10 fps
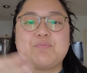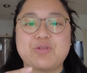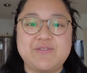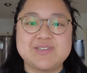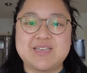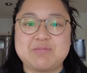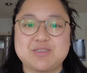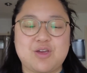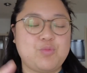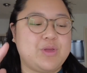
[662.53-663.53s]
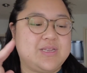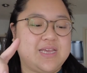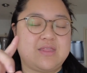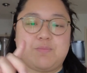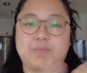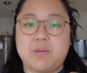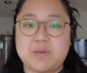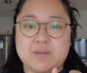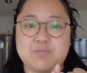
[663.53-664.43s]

previous episode we did the pumpkin